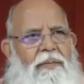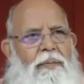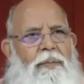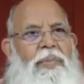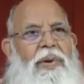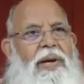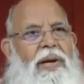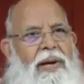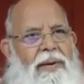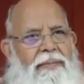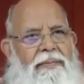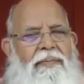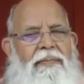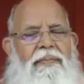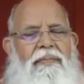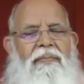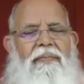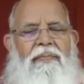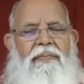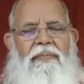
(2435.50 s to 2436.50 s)

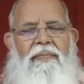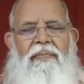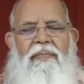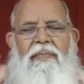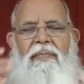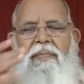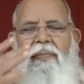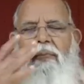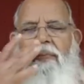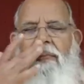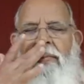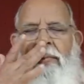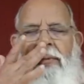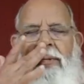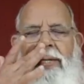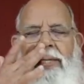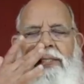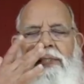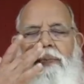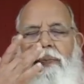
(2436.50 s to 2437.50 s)
become,
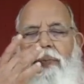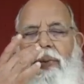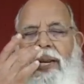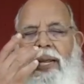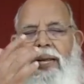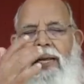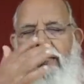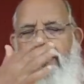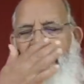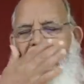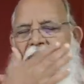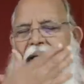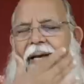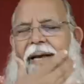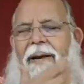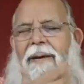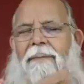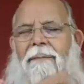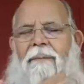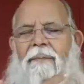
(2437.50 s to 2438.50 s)
let us play this
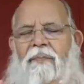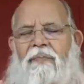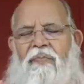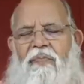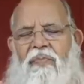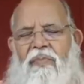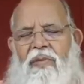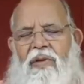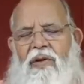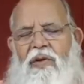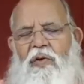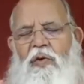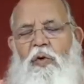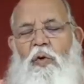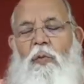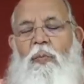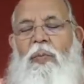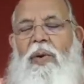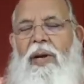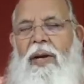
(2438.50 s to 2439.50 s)
game.
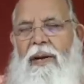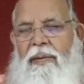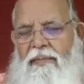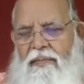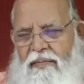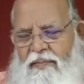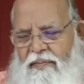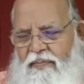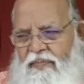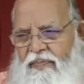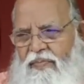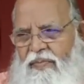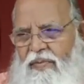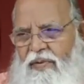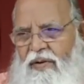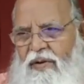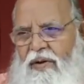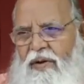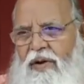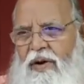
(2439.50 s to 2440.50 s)
You become
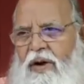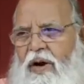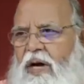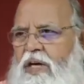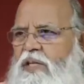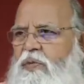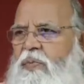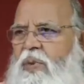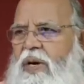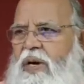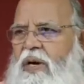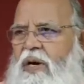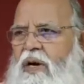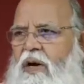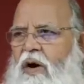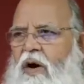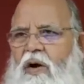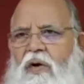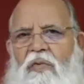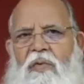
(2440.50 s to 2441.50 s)
husband
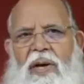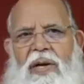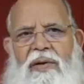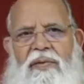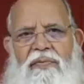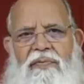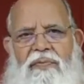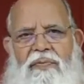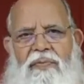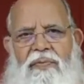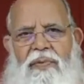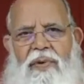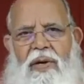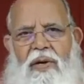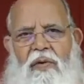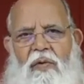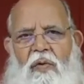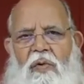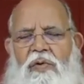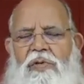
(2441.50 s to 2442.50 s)
or wife.
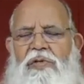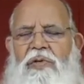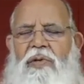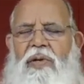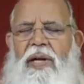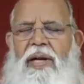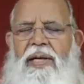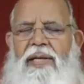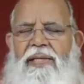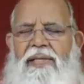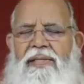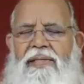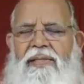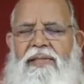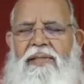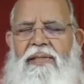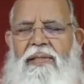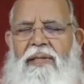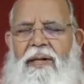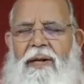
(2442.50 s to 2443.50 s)
Close your
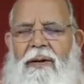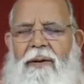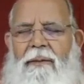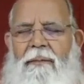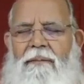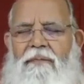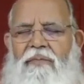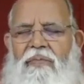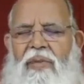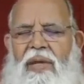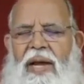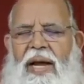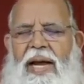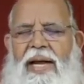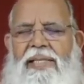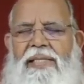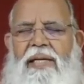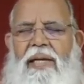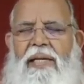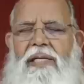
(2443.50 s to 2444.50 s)
eyes.
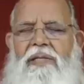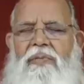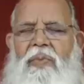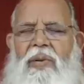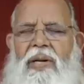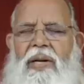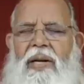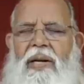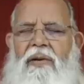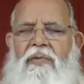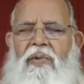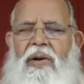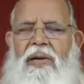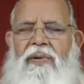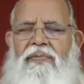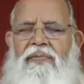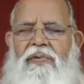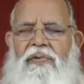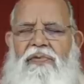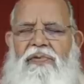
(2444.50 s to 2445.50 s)
As a husband and
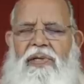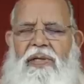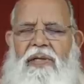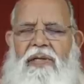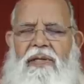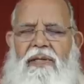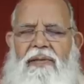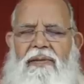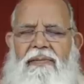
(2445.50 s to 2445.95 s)
wife, you sit